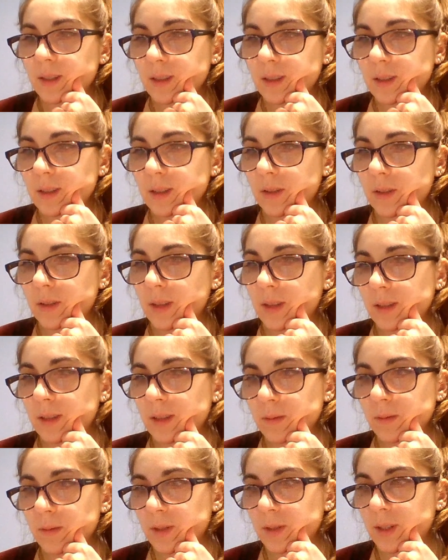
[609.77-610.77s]
So
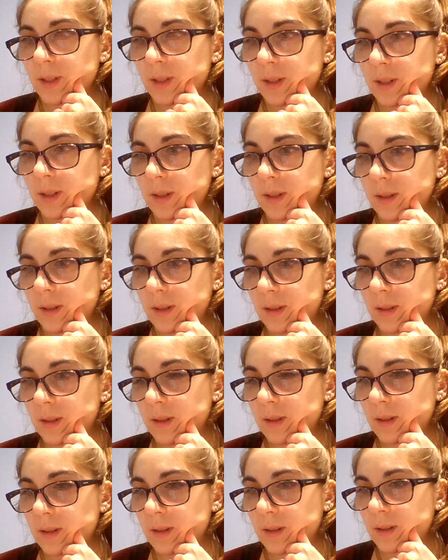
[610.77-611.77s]
this one,
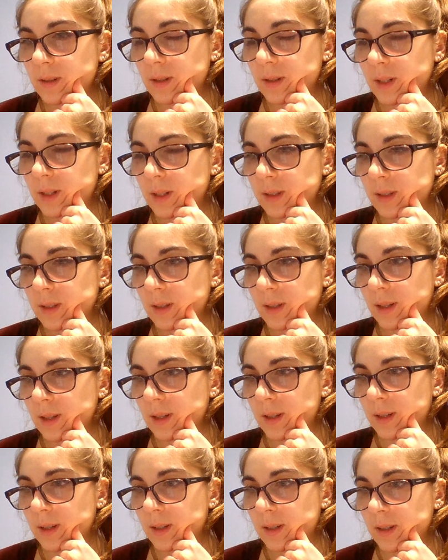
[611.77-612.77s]
I
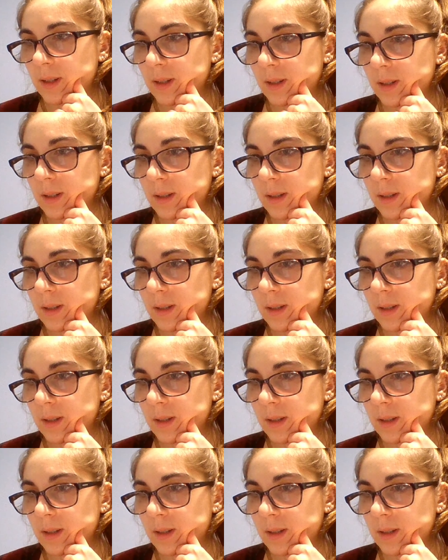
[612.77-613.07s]
said,